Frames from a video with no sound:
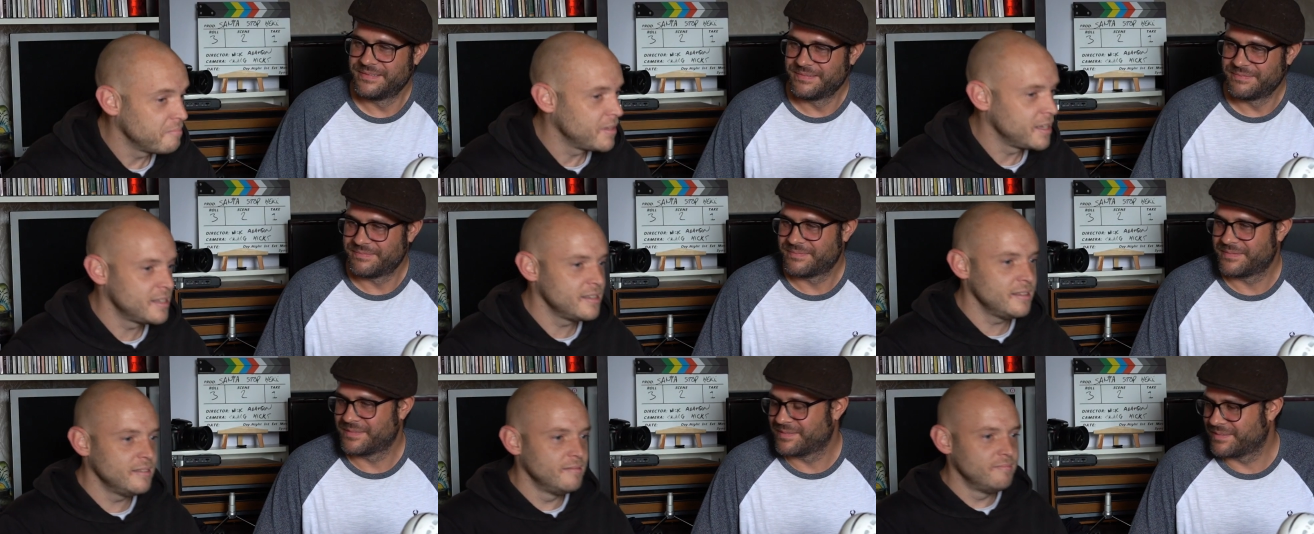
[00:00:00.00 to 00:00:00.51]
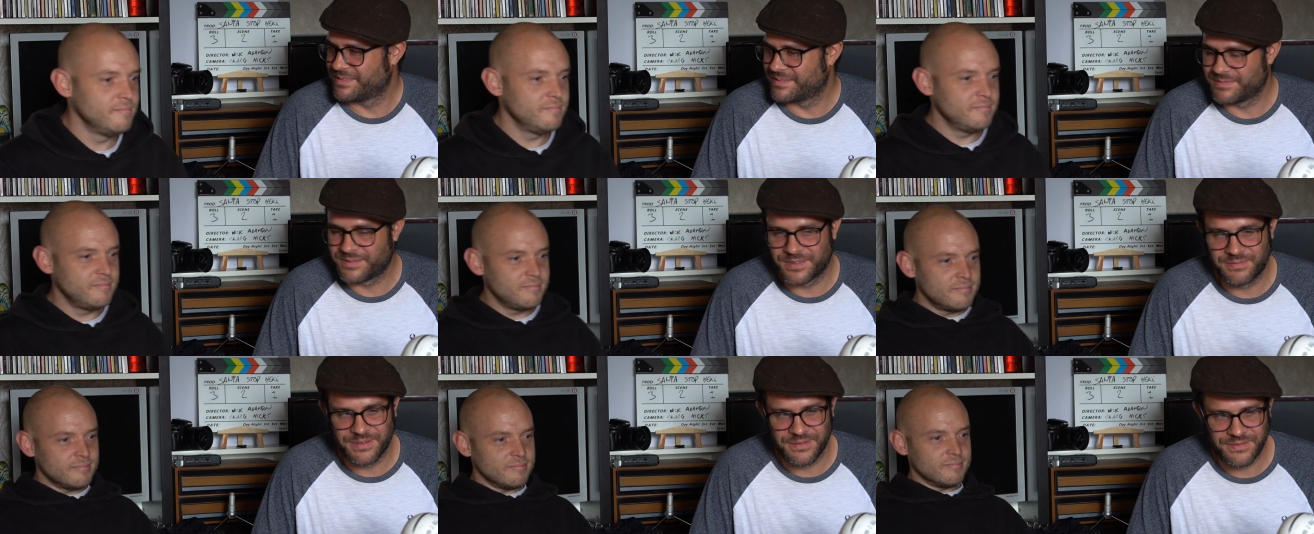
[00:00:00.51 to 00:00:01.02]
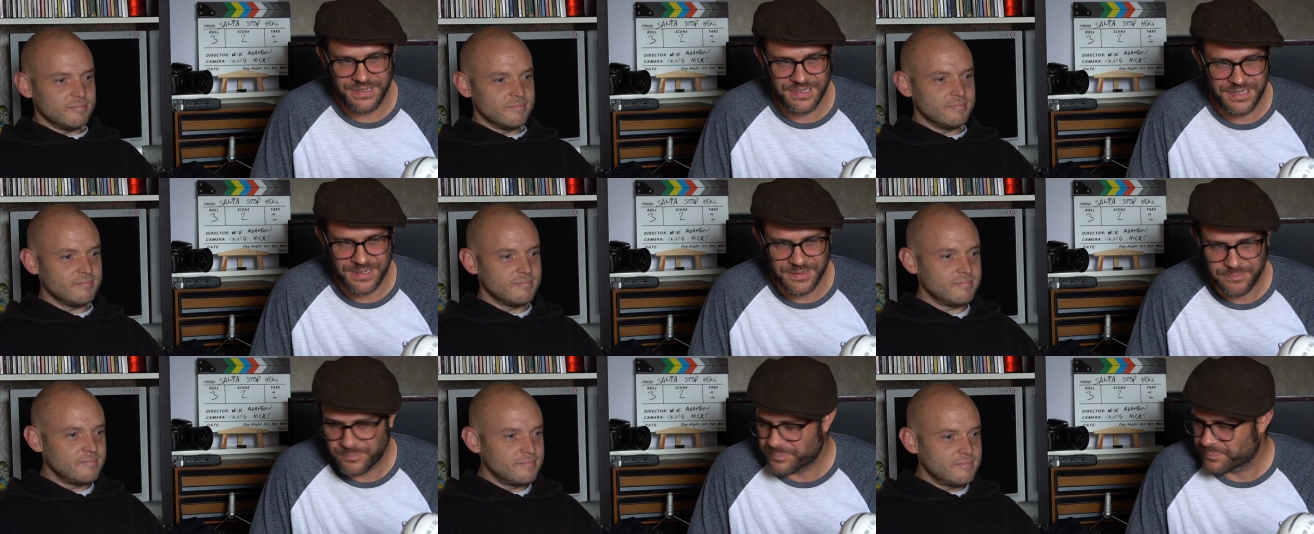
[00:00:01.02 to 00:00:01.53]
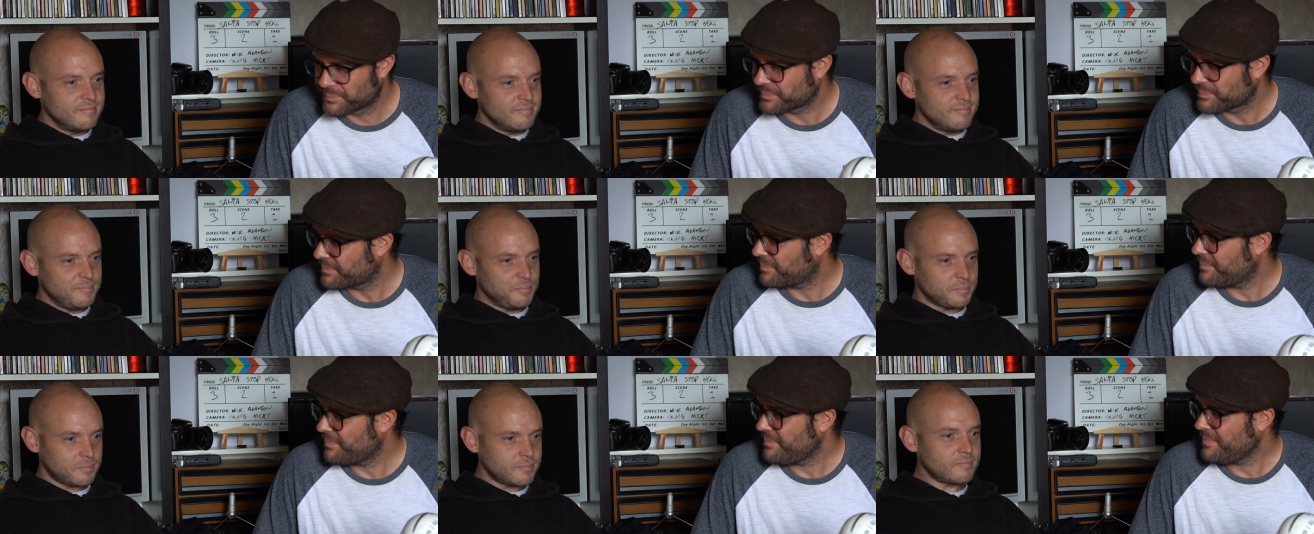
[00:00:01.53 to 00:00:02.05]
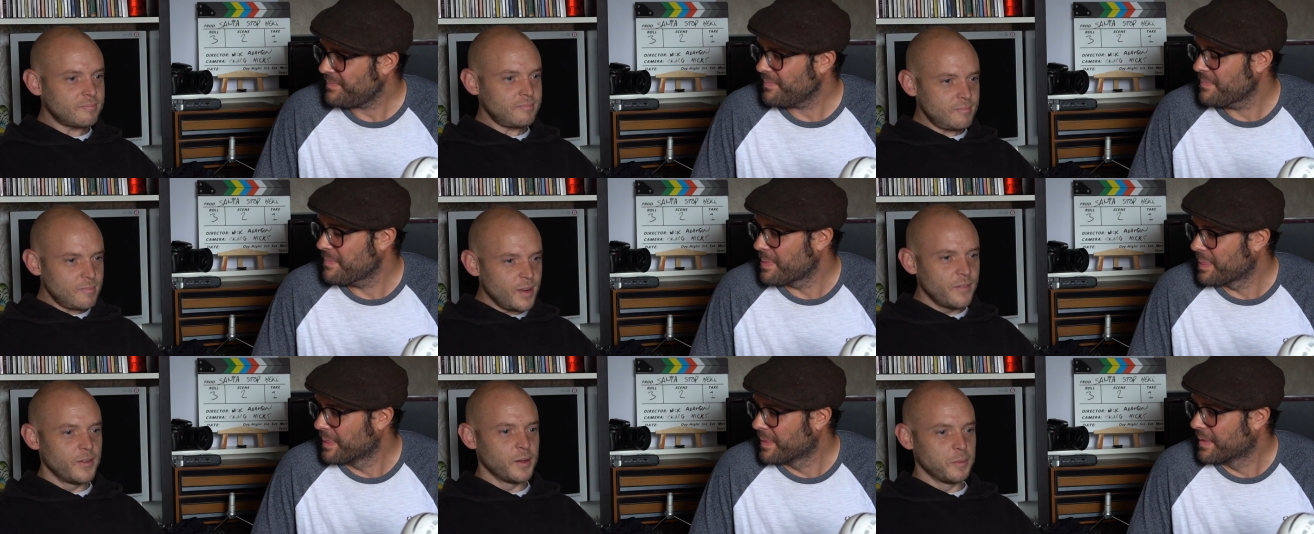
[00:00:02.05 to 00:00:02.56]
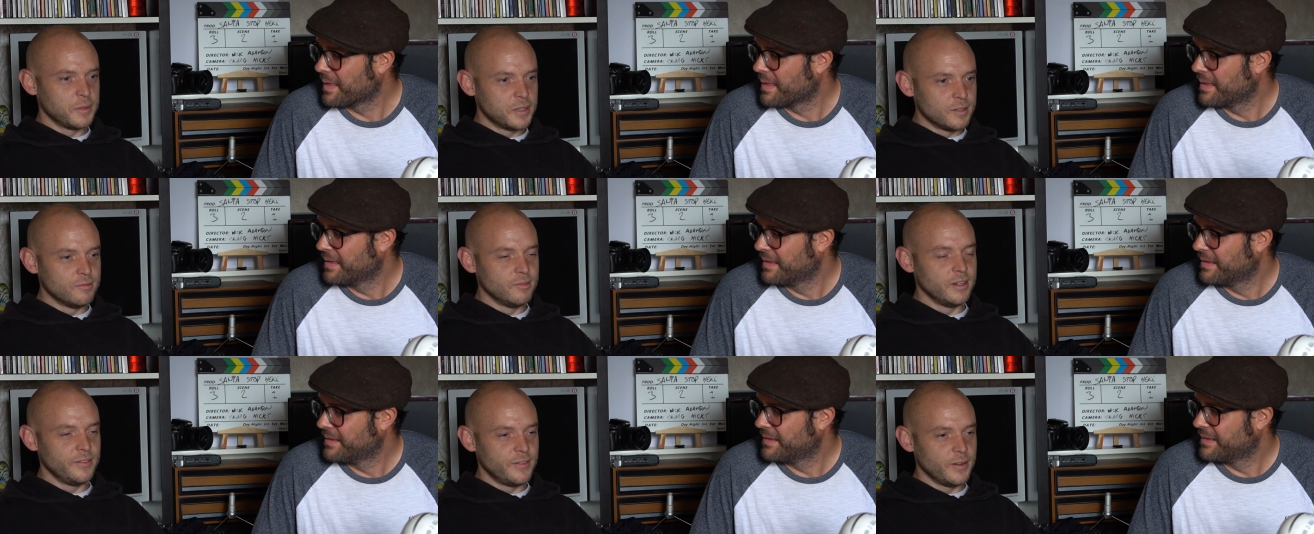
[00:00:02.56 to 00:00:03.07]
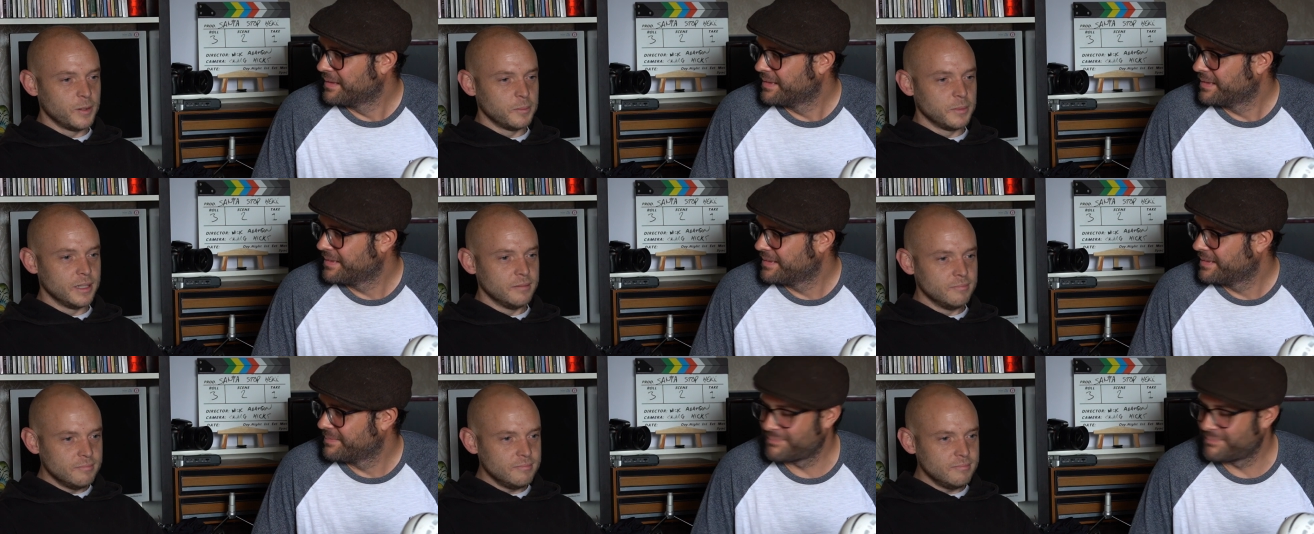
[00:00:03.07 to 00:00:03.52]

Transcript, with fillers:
Speaker 1: That's it. What, what do we think? I
Speaker 2: think we should refilm it.